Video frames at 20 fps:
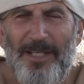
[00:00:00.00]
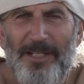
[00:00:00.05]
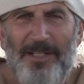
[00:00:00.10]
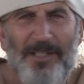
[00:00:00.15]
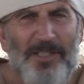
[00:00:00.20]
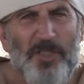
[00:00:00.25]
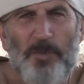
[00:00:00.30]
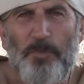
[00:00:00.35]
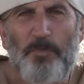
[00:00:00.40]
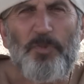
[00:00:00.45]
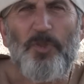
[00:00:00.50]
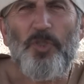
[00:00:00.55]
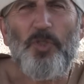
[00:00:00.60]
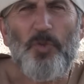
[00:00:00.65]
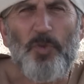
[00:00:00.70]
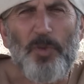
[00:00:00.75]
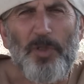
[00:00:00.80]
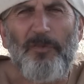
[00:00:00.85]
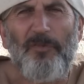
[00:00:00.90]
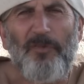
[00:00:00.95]
and it's
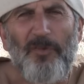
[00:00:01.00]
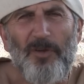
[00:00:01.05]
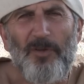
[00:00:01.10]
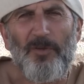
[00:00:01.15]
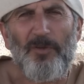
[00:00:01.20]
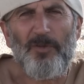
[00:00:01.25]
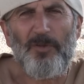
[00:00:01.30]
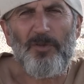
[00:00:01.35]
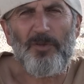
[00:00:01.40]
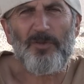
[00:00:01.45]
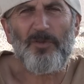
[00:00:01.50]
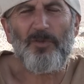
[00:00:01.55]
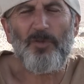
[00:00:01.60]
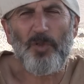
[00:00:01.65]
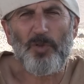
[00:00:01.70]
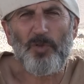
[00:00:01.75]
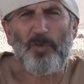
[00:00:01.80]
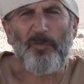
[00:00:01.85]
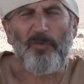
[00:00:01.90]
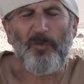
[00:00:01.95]
beautiful
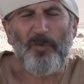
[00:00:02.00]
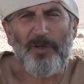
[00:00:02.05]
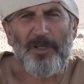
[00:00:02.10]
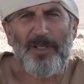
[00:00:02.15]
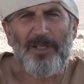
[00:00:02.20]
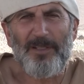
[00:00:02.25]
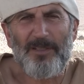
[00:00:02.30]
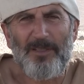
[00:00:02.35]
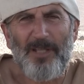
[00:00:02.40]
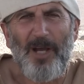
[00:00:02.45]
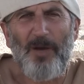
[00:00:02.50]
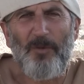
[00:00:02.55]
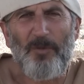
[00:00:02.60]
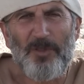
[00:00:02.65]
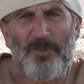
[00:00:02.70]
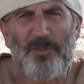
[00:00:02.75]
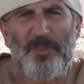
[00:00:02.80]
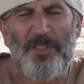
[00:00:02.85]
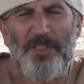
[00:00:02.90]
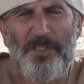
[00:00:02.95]
not to forget
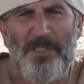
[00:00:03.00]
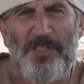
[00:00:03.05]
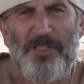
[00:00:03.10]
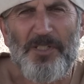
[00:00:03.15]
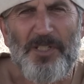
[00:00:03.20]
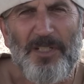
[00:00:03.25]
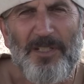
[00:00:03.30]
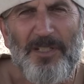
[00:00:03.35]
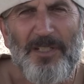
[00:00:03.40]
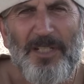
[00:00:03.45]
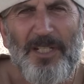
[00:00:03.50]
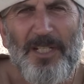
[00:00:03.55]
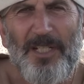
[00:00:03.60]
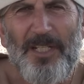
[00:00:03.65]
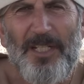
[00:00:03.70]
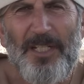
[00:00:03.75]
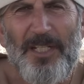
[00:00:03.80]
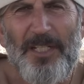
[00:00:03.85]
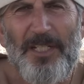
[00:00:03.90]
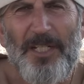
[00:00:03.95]
our tradition
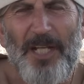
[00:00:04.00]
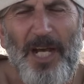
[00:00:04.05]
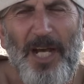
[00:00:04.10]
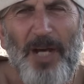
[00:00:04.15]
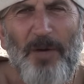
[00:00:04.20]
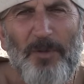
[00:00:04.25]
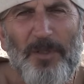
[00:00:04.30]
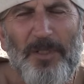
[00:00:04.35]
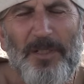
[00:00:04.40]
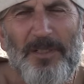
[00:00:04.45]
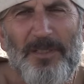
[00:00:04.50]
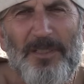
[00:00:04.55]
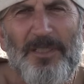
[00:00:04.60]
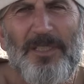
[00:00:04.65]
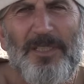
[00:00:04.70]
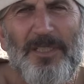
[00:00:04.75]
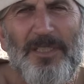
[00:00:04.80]
and our